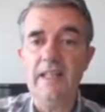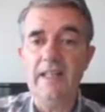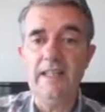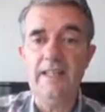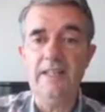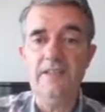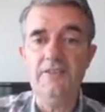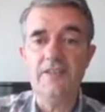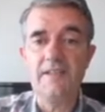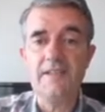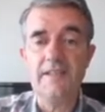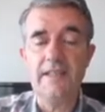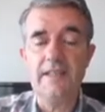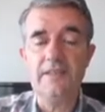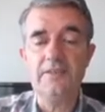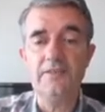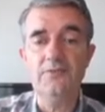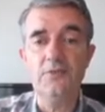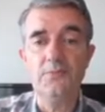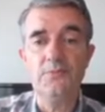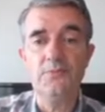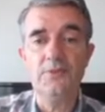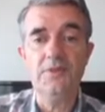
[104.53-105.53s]
age, etc.,
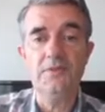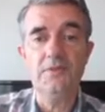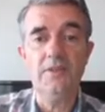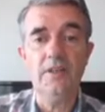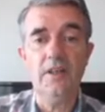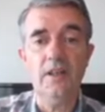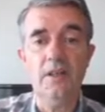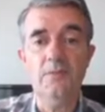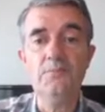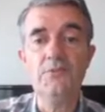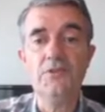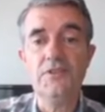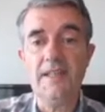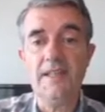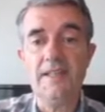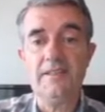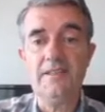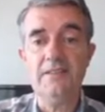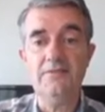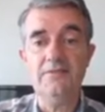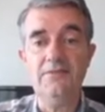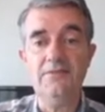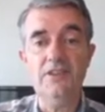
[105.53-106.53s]
with
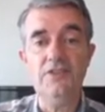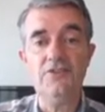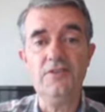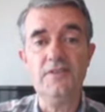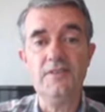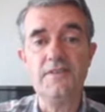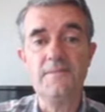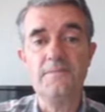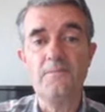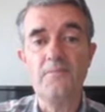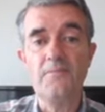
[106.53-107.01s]
unprotected features,